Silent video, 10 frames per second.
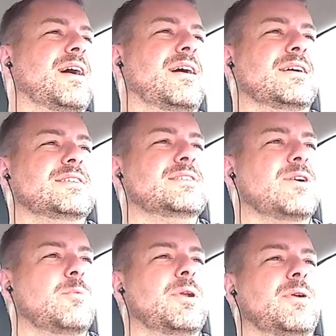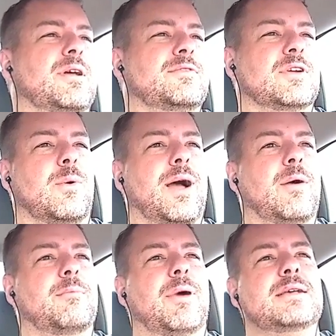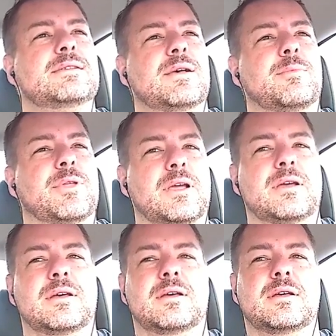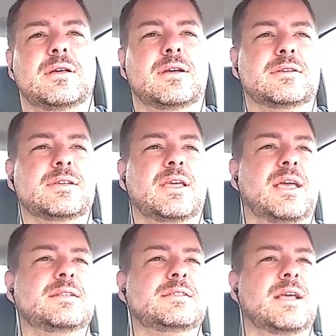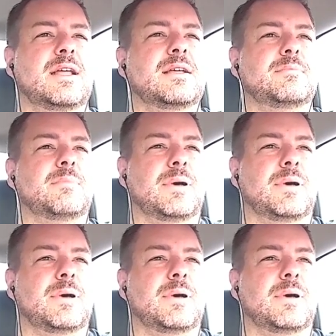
I just hope I don't have to go out and buy something, because I can't stand it.